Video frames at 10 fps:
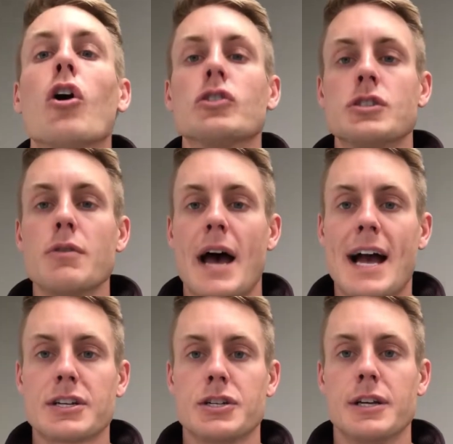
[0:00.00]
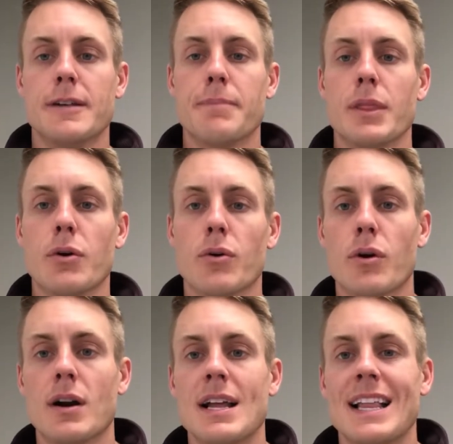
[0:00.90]
call to action
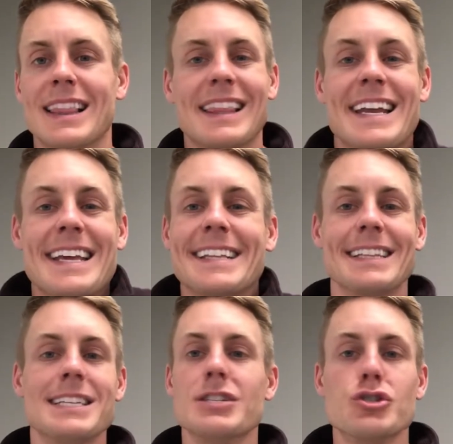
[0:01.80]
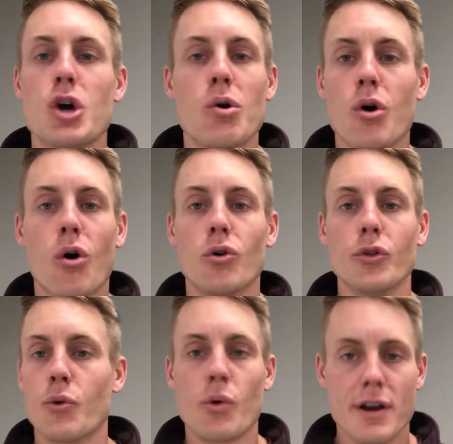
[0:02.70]
or letting leads go
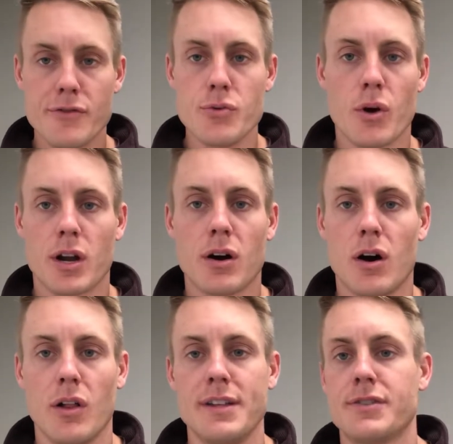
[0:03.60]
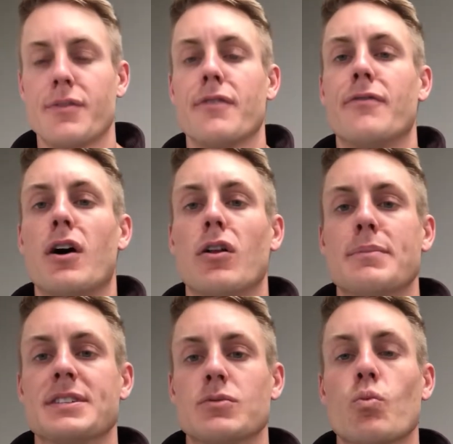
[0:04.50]
cold or whatever you want to call it. For the
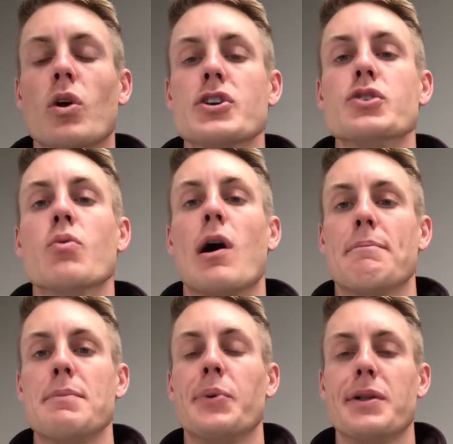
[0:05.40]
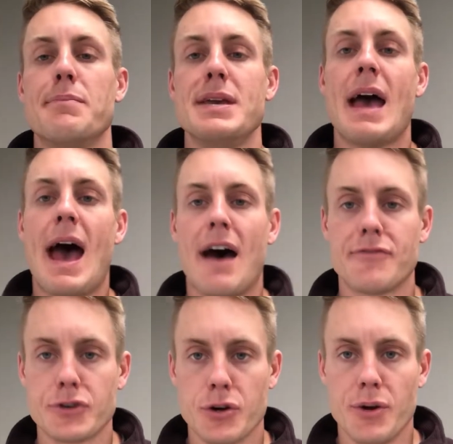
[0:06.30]
follow-up, it says where do you want people to be
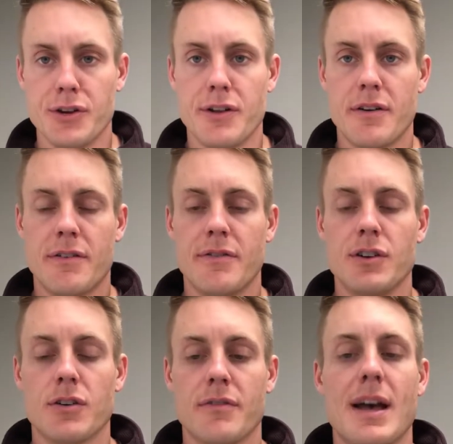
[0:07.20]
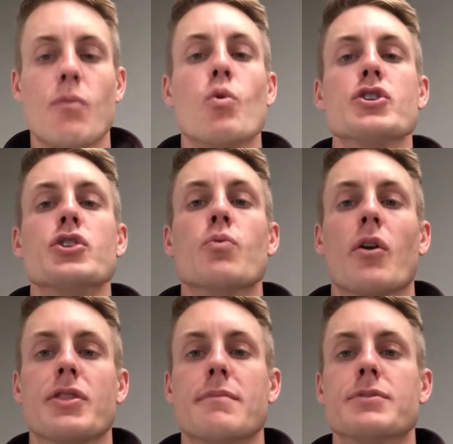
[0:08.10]
after going to your event? What do you
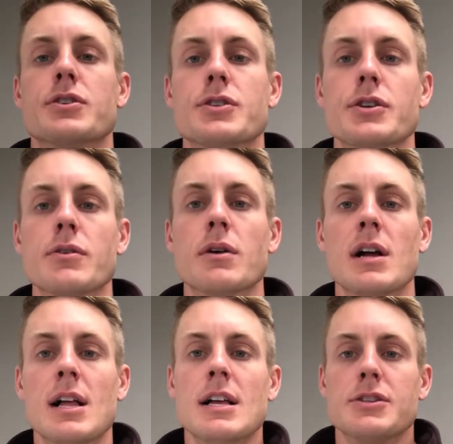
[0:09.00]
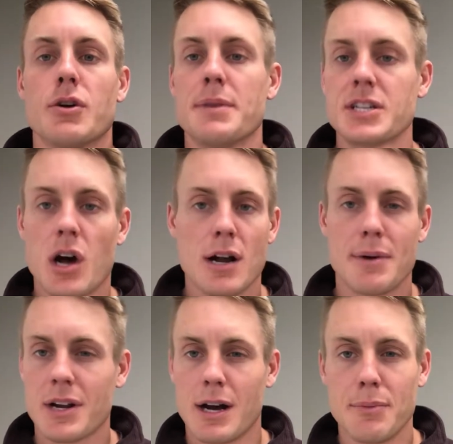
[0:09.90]
want them to do? So I'm going to talk
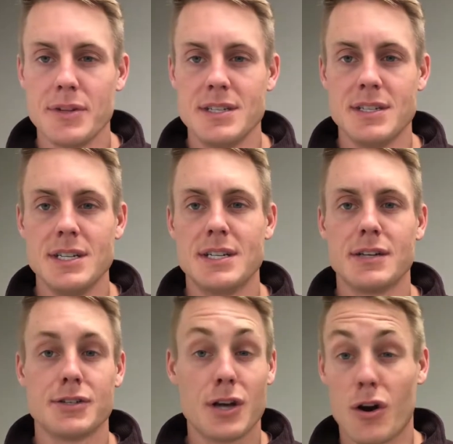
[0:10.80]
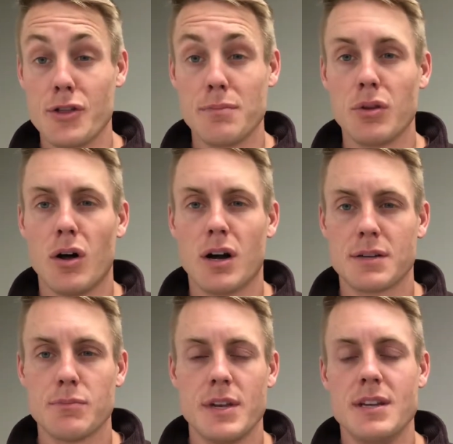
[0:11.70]
about a couple of these in details. They are in the
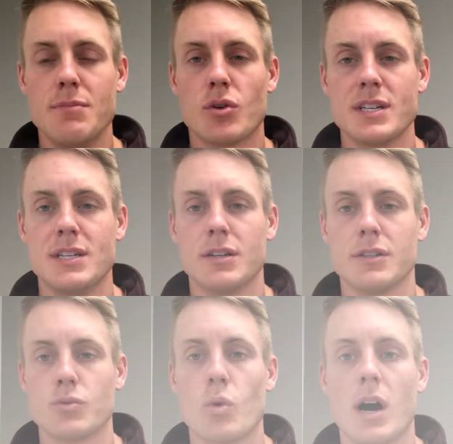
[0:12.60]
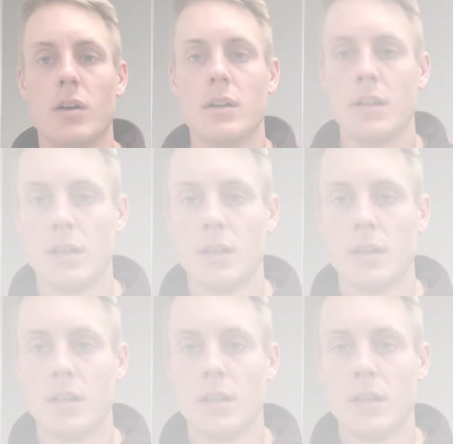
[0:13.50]
blog in more detail as well.